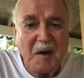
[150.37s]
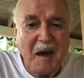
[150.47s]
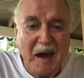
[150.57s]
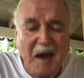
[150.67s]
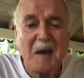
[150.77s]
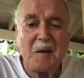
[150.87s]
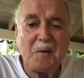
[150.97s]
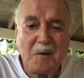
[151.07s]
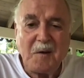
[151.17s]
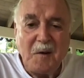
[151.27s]
and
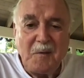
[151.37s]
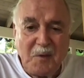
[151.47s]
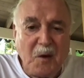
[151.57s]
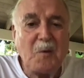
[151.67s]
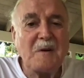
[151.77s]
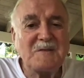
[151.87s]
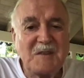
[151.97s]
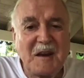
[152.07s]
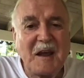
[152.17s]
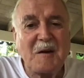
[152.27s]
no one's
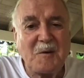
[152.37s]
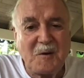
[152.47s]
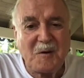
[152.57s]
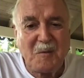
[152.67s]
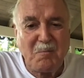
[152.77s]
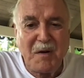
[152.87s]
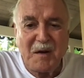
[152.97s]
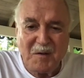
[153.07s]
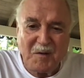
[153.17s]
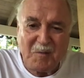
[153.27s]
allowed onto the
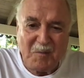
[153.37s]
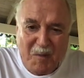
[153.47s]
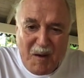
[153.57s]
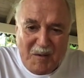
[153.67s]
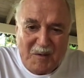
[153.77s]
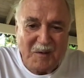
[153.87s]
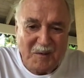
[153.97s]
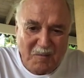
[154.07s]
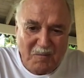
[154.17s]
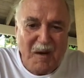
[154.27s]
pitch,
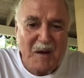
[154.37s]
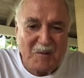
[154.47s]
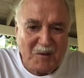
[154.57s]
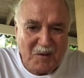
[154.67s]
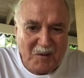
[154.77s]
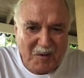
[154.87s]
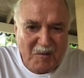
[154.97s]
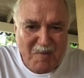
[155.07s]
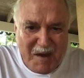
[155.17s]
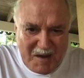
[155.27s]
boundaries of
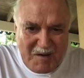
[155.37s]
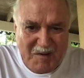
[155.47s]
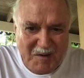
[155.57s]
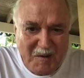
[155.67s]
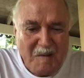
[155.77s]
space.